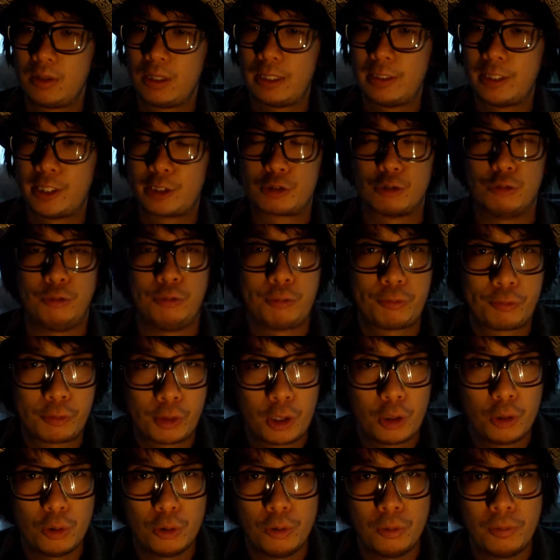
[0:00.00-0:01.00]
that natural
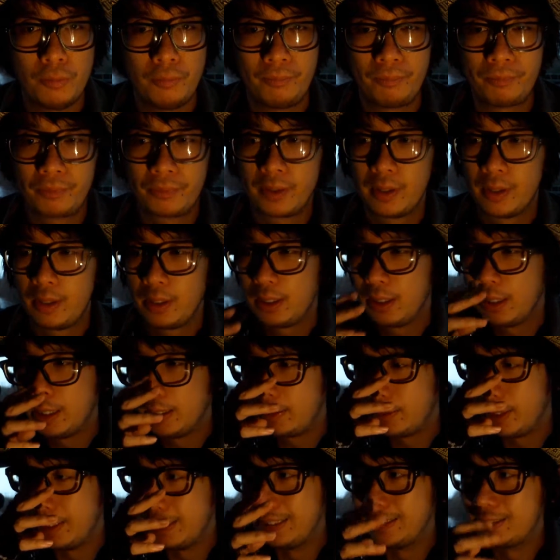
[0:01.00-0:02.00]
flow
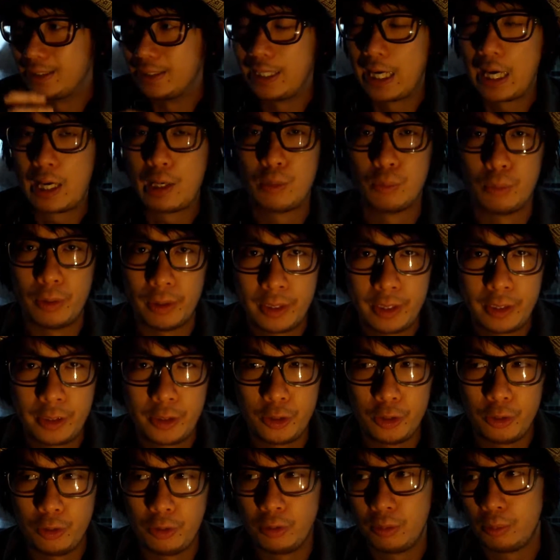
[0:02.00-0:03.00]
that is inherent
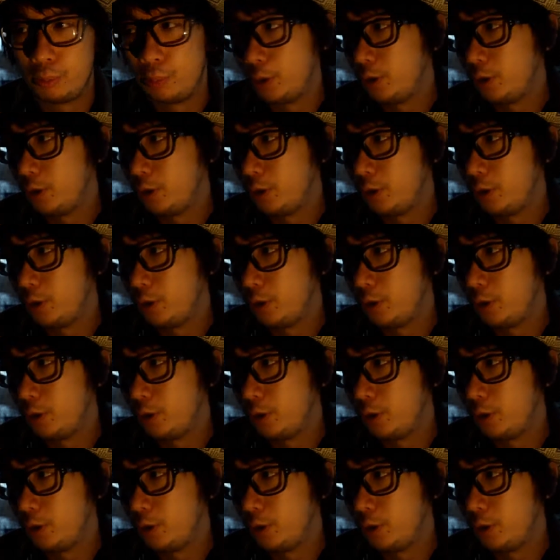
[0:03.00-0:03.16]
within you,